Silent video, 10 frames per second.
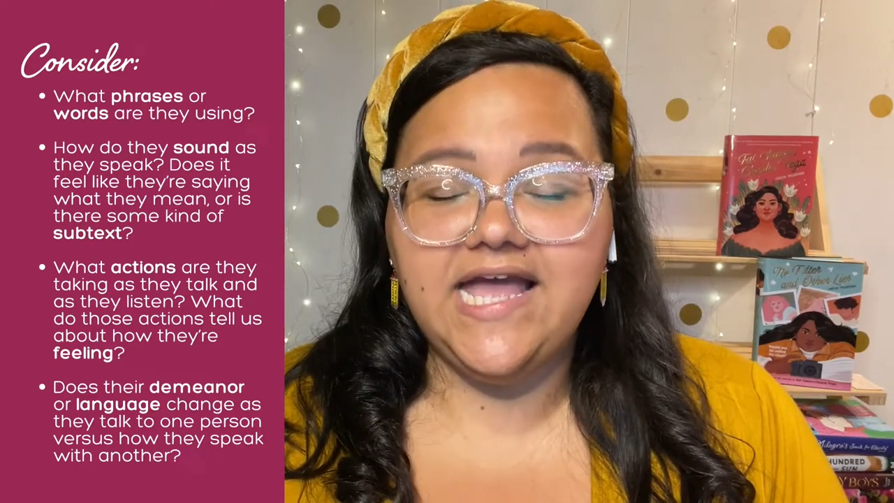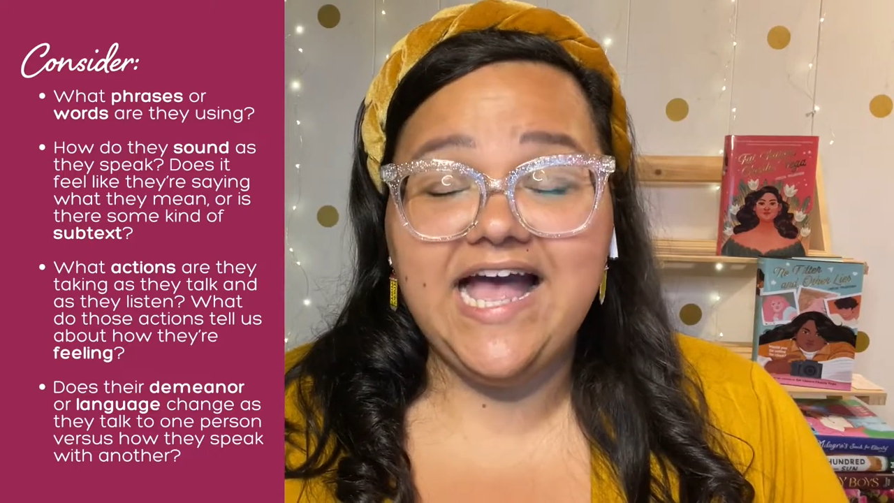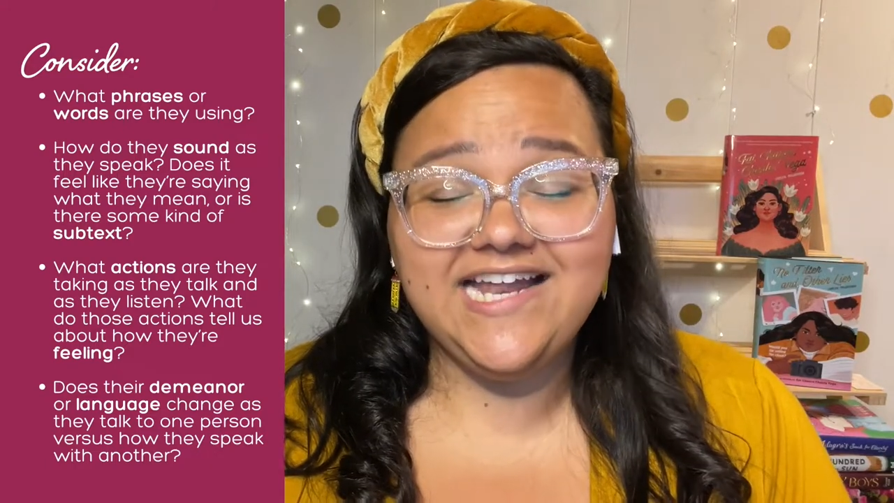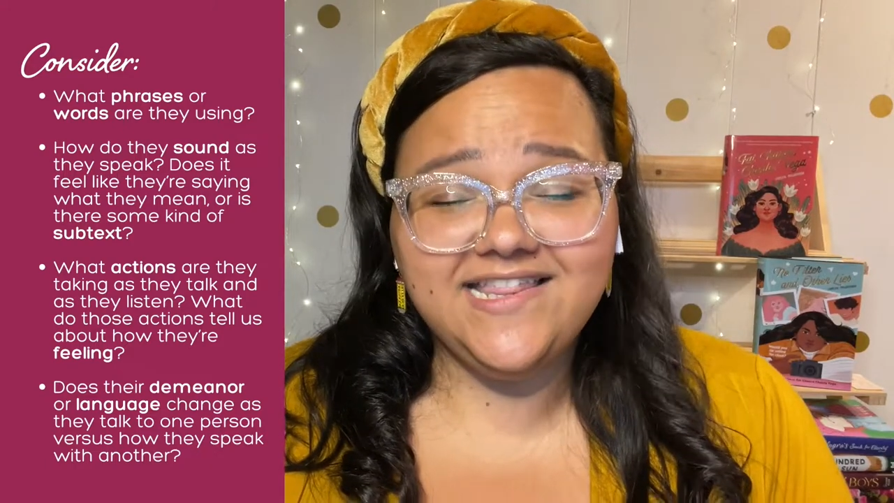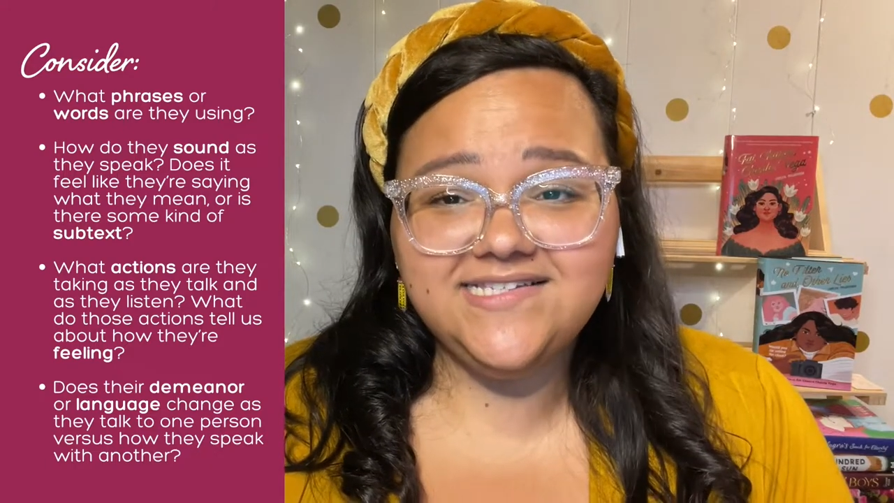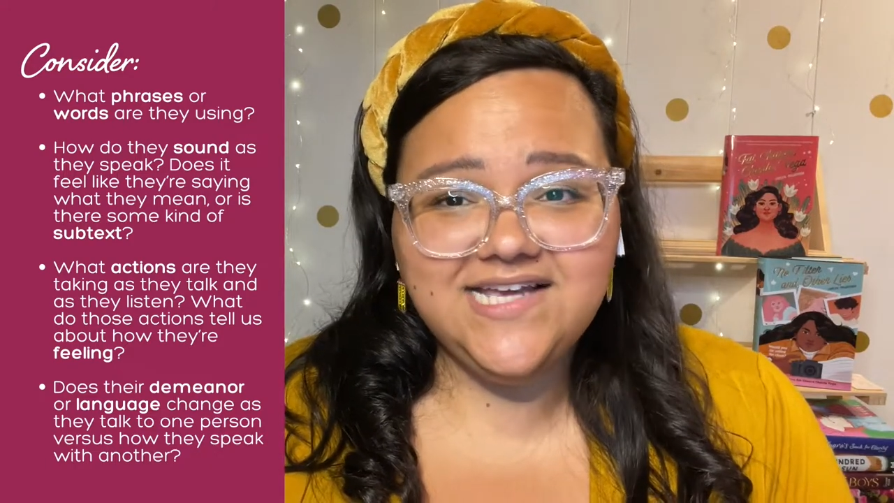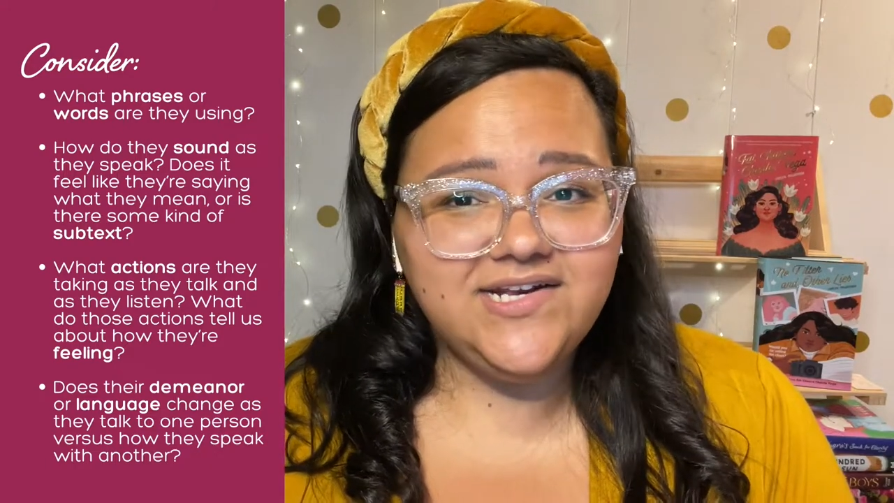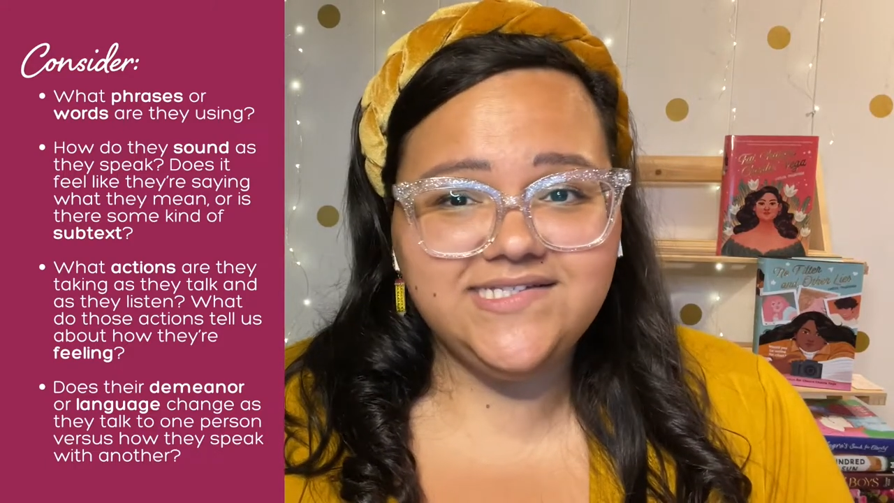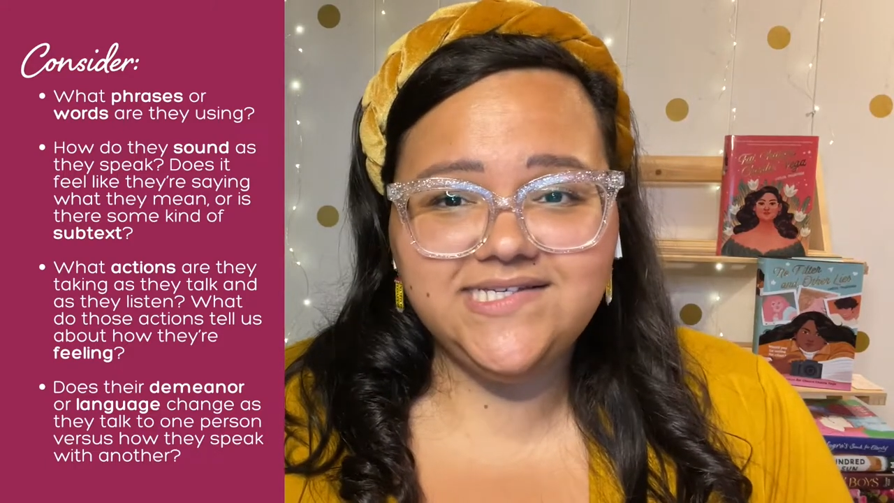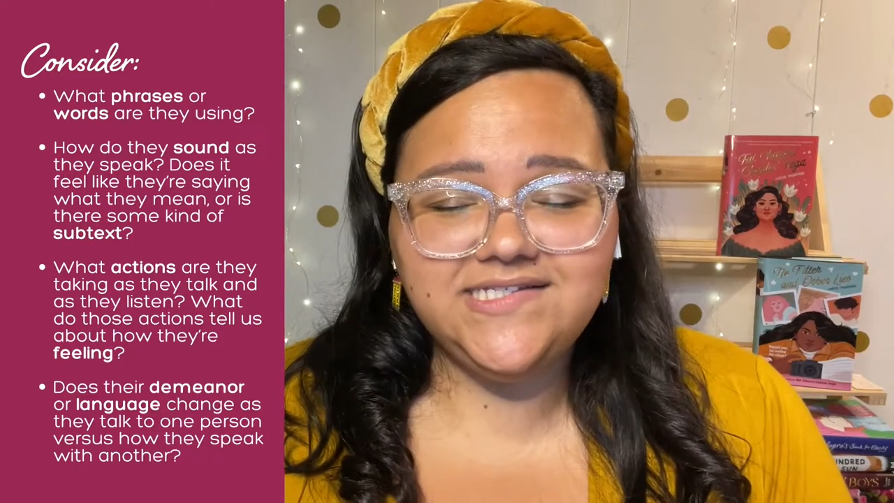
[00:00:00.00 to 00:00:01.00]
How do they sound
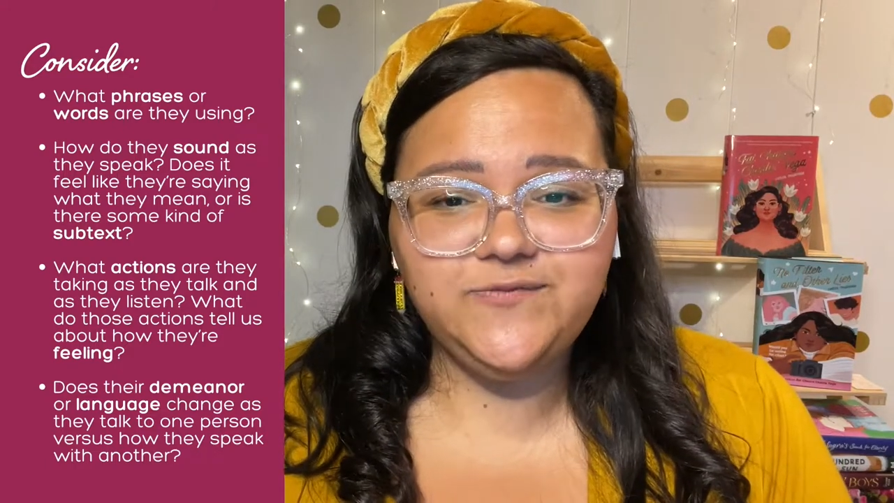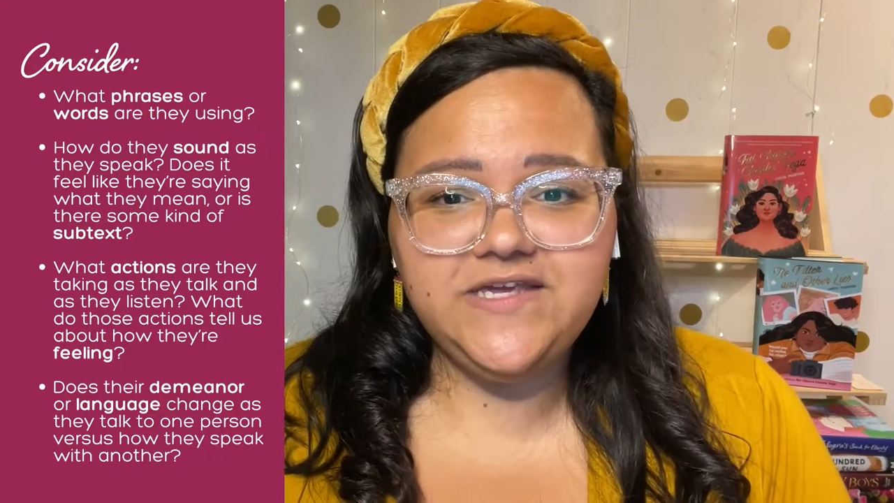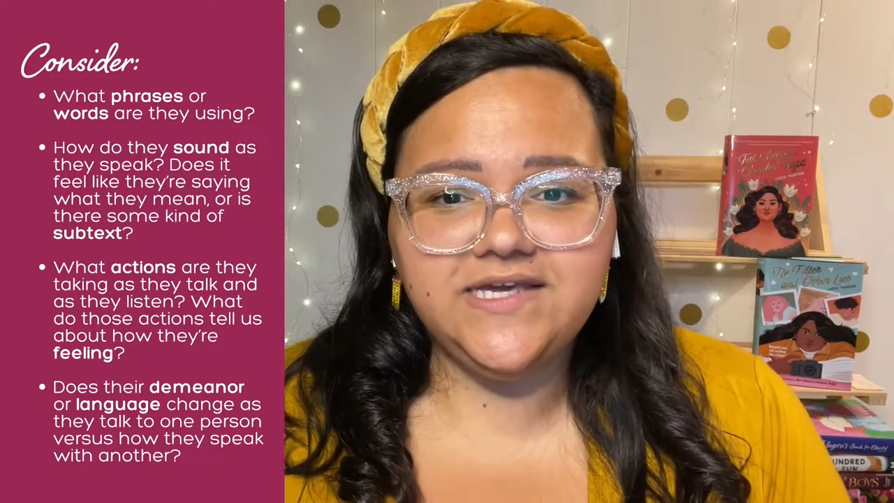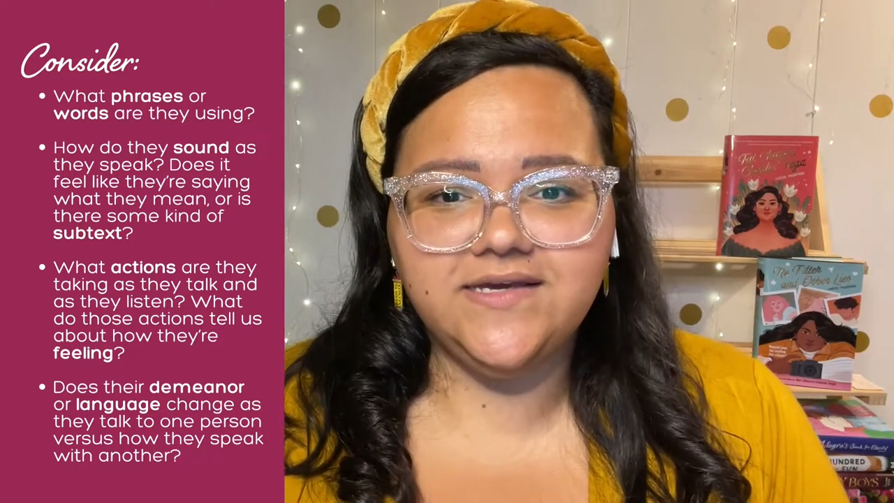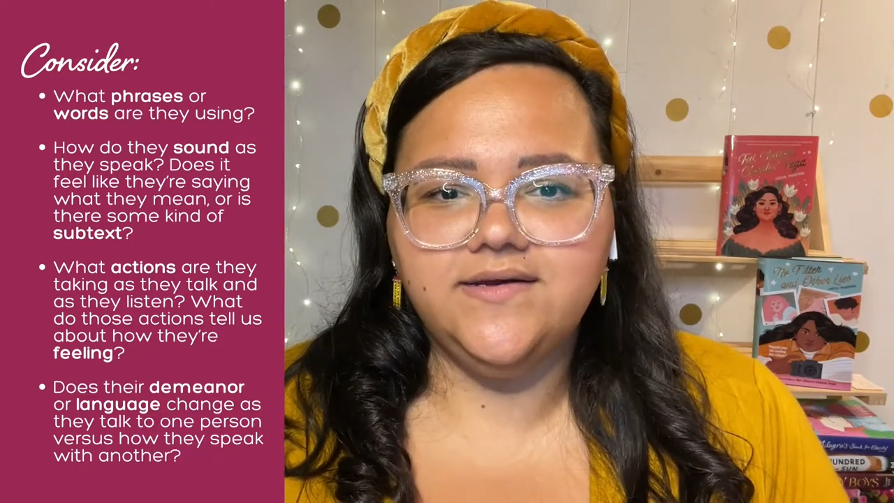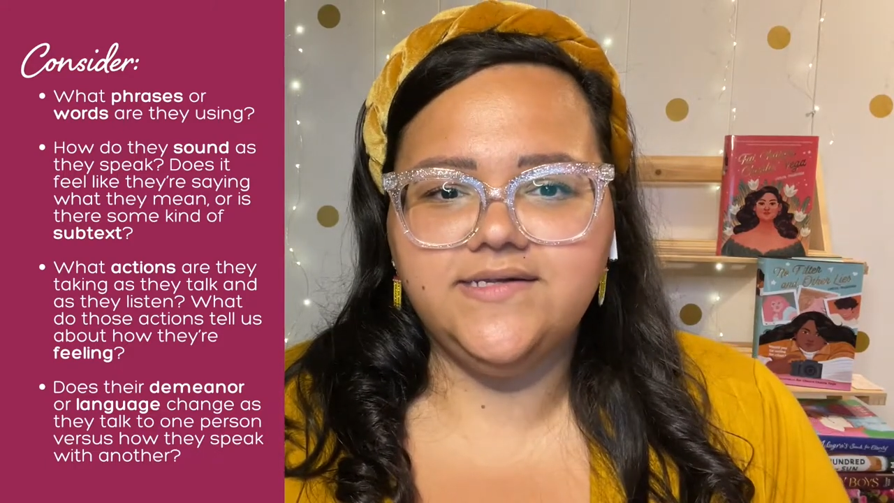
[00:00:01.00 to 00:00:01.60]
as they speak?